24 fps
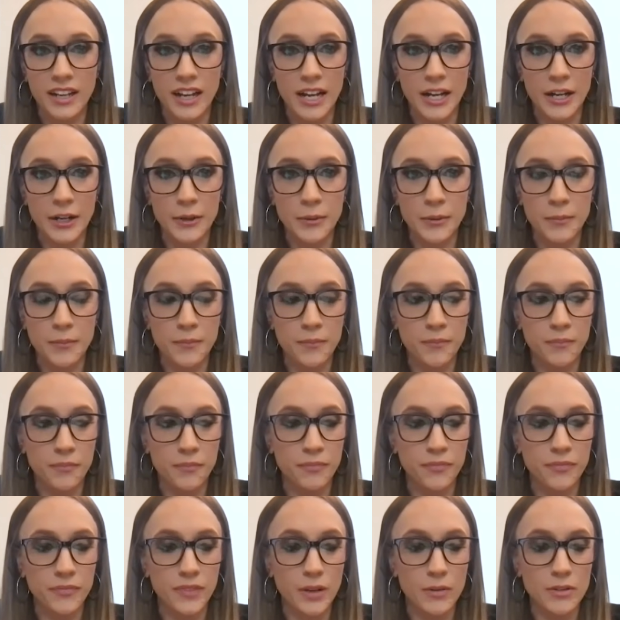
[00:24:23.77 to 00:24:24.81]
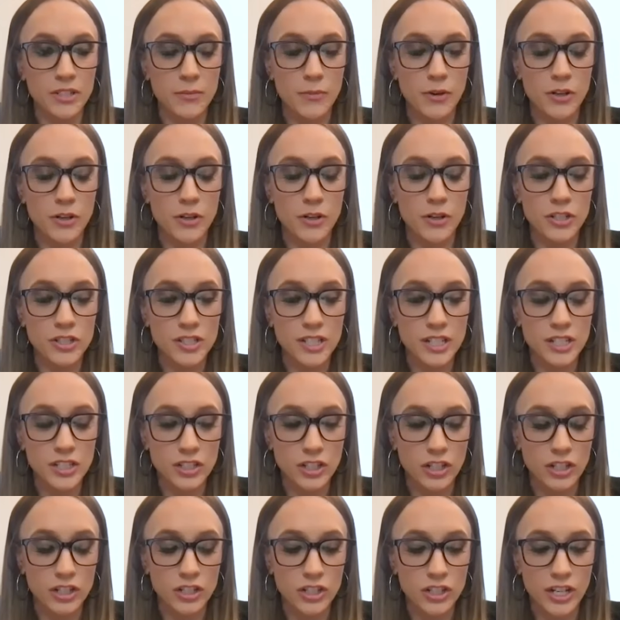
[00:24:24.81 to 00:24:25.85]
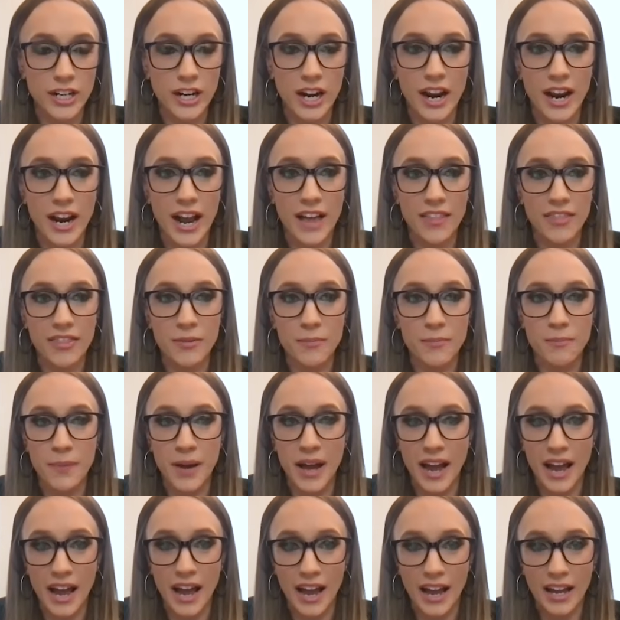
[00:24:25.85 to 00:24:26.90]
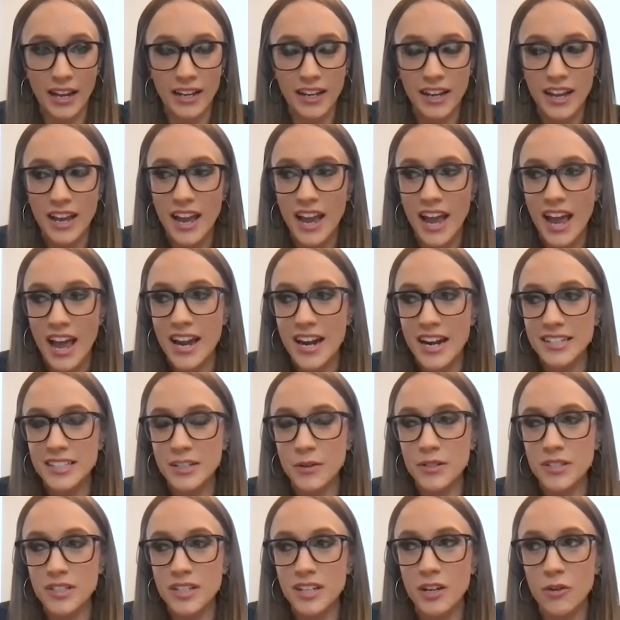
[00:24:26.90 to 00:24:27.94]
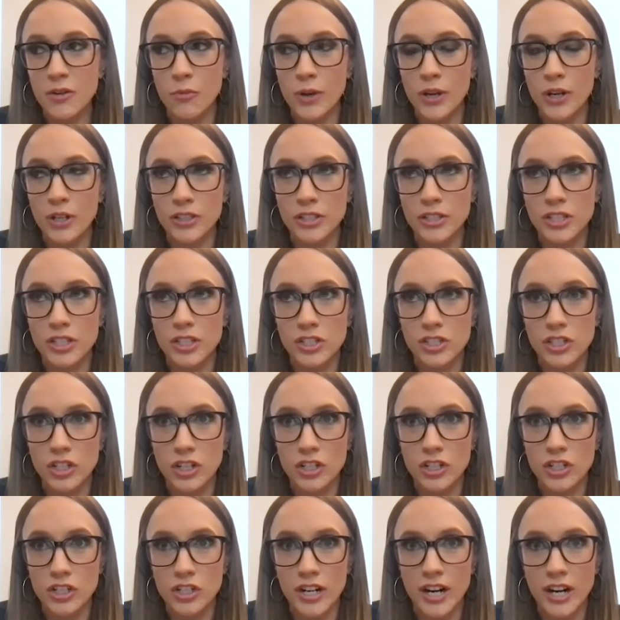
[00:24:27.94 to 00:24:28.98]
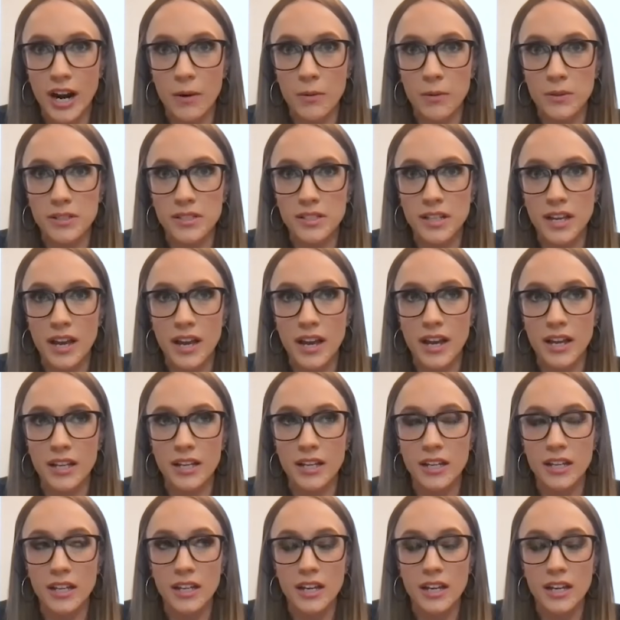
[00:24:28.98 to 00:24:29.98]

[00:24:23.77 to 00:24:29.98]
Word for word: Um, it was an emergency surgery. I had the bag, and as I was getting wheeled into surgery, I was like,